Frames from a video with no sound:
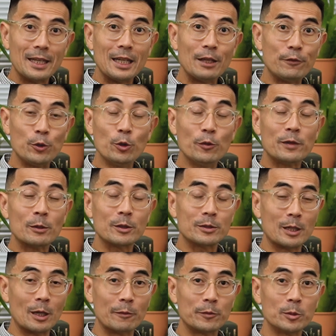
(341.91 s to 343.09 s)
If you found this
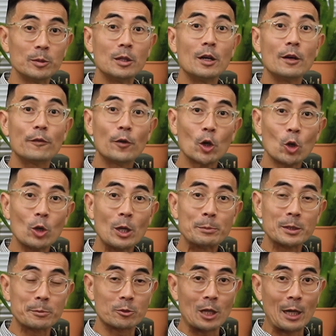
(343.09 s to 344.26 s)
helpful, follow and
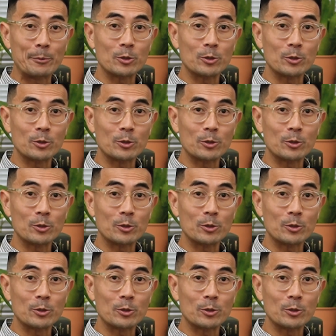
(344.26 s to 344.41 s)
subscribe